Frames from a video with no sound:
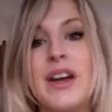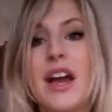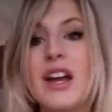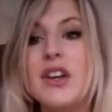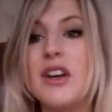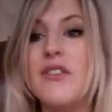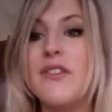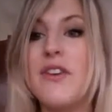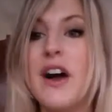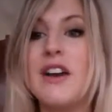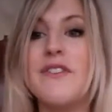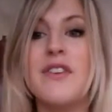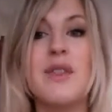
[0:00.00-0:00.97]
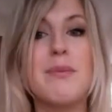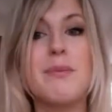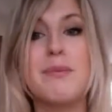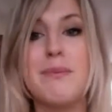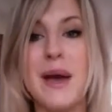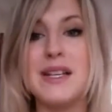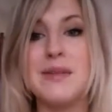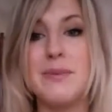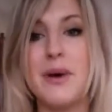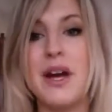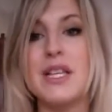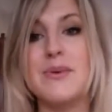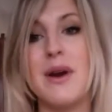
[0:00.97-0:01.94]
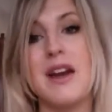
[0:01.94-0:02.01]
and you can find it for the best
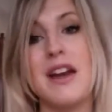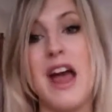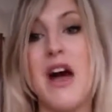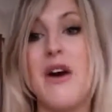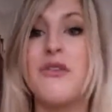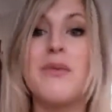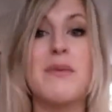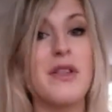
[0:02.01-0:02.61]
price right now from